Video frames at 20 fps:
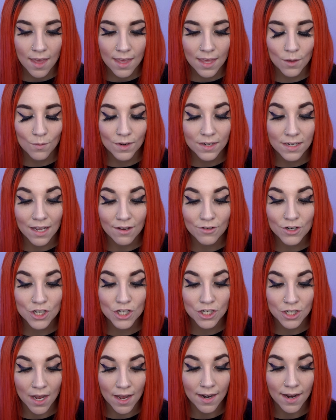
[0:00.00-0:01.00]
He would never
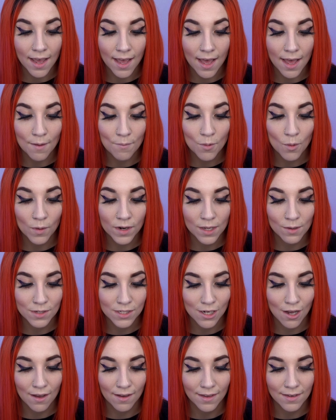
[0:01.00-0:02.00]
shut up when he was
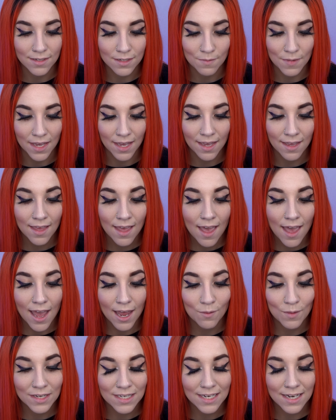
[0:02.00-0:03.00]
talking to me,
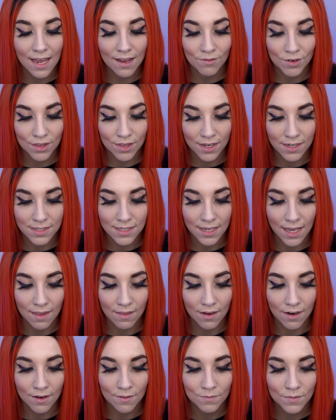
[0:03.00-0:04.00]
and we did everything
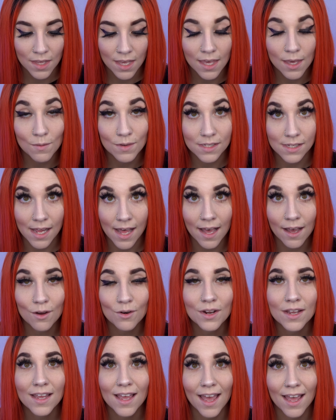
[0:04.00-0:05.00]
together. He was
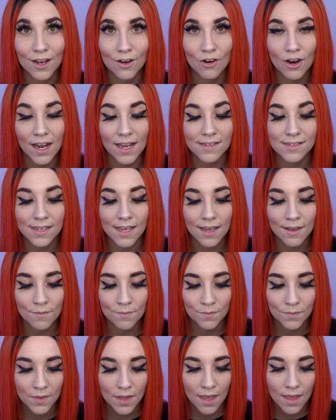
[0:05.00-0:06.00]
loud and crazy.
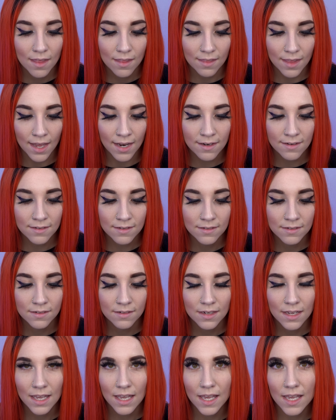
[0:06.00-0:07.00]
Then
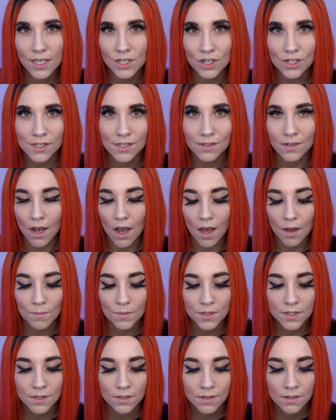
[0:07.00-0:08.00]
he just
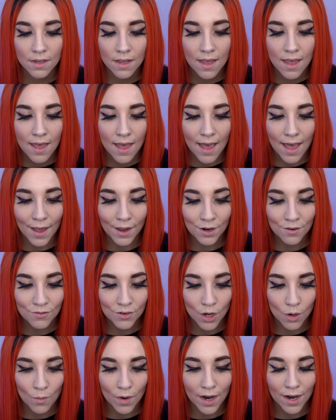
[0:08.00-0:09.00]
stopped. Out of
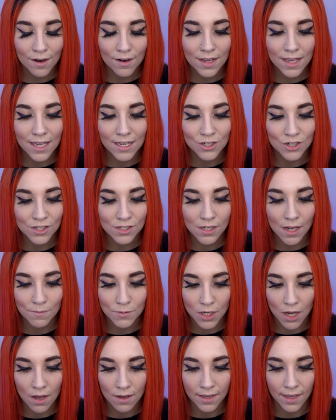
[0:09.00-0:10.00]
nowhere, he just
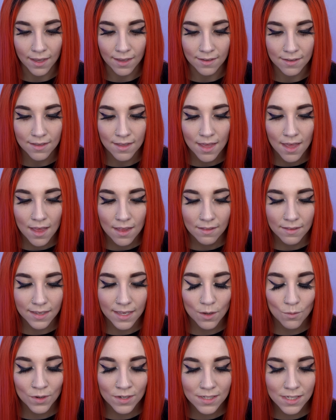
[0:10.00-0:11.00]
stopped talking,
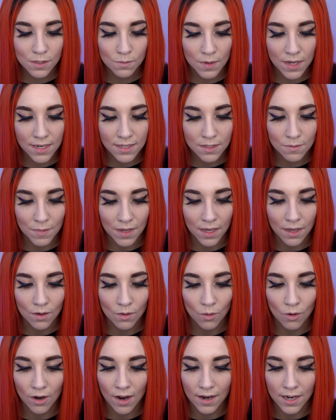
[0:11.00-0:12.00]
like he wouldn't speak to
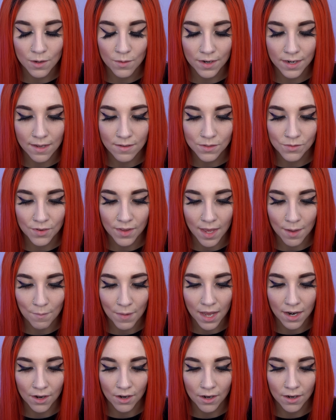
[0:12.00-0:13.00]
me or anyone else for that
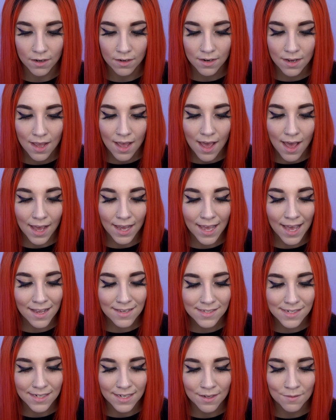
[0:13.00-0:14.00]
matter. I
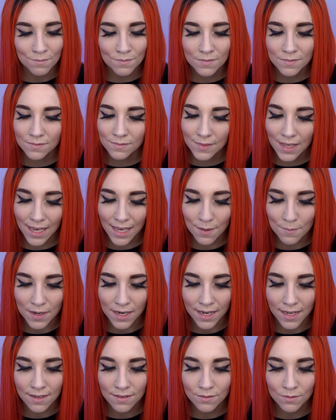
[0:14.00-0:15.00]
asked him Hey,
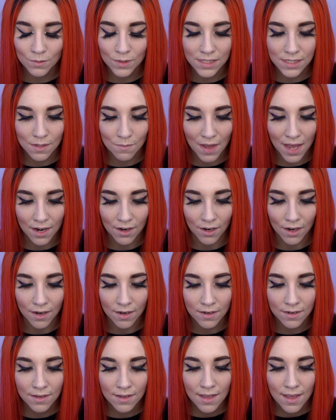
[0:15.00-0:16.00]
buddy, what's the
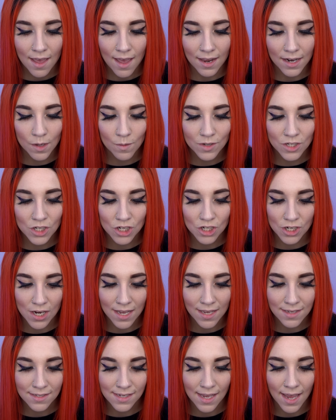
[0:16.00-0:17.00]
matter? And he would just
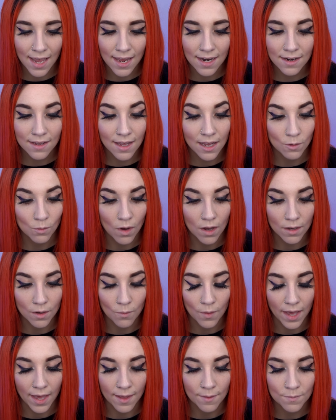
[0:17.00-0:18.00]
shake his head and walk
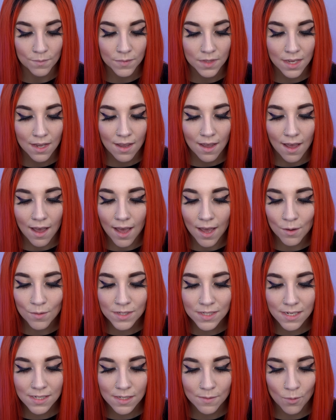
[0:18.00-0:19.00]
away. I
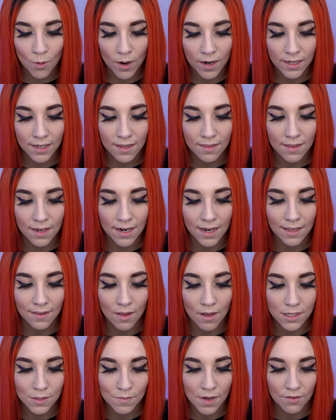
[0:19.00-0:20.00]
was disappointed that I had
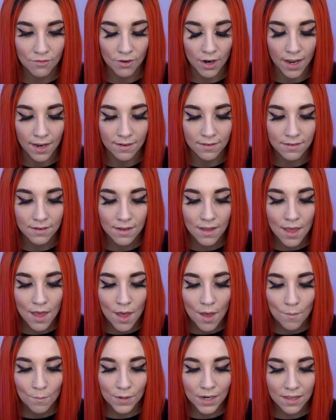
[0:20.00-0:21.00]
lost my friend,
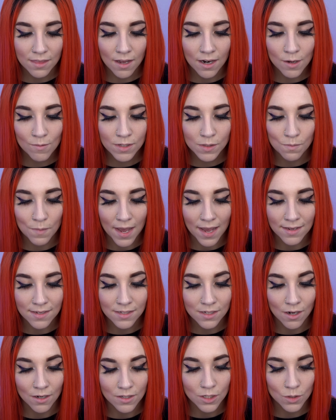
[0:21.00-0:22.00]
but I thought it was
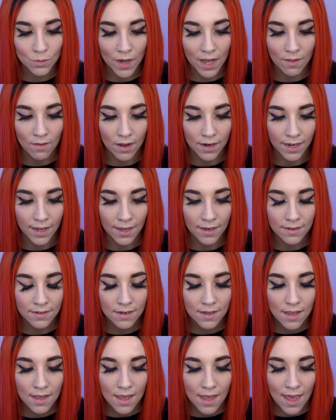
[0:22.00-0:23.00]
best to dwell on it
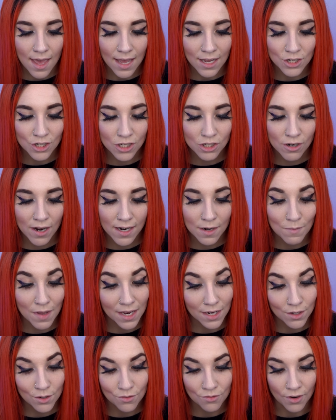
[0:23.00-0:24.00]
and just try to
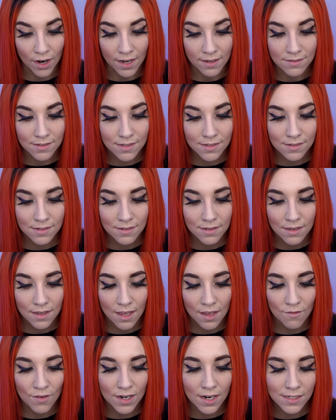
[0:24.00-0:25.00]
make new friends.
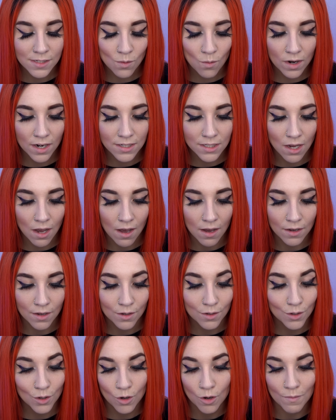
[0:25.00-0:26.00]
If he doesn't want to
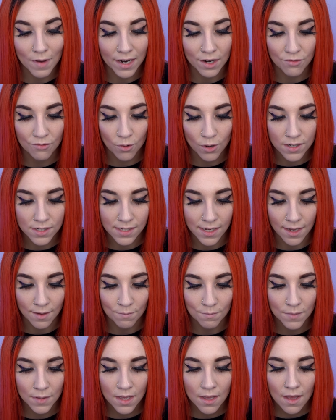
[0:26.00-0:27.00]
talk, who am I to force
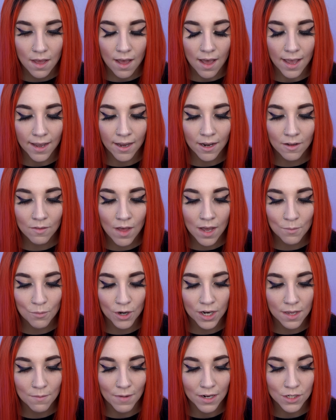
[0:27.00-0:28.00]
him? I got along
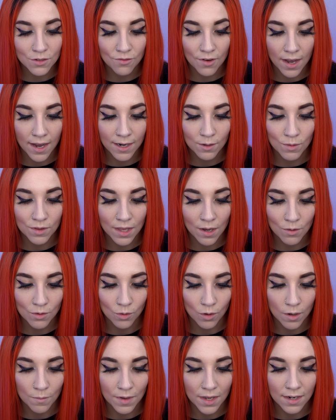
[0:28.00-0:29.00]
pretty much fine without
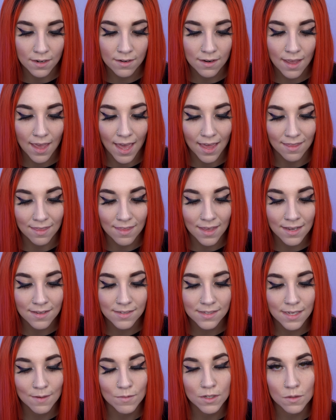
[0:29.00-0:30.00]
Norman, and
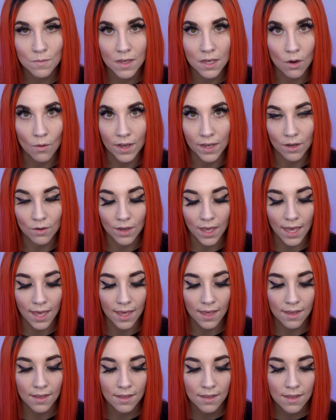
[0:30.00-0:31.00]
things seemed to be going
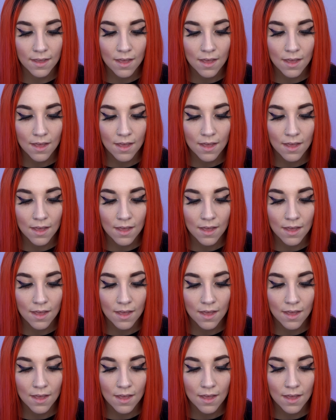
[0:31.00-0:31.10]
okay.